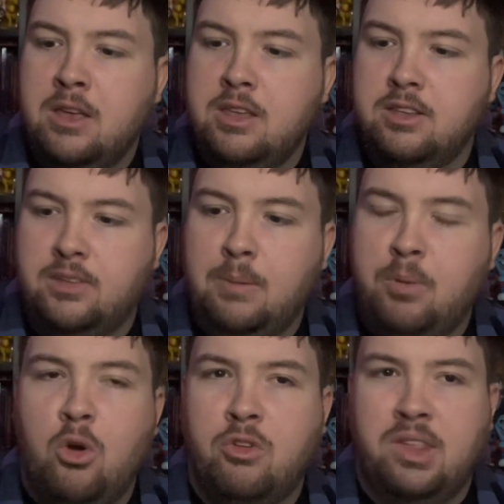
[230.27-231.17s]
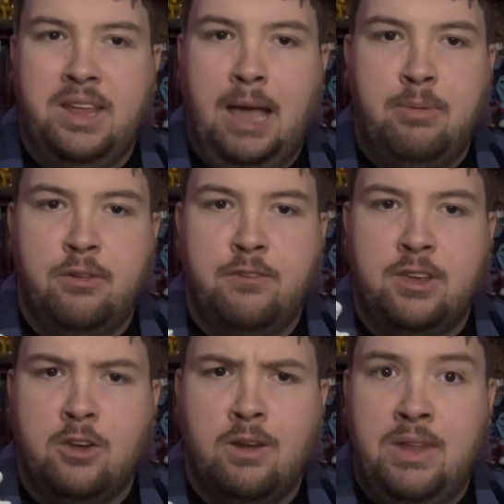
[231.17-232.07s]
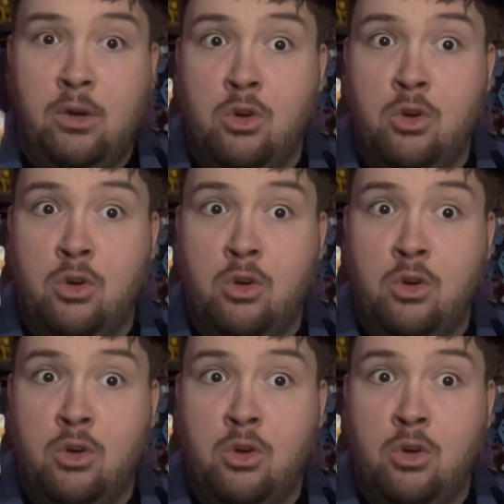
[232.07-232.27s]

you slip over the top of the figure, and now,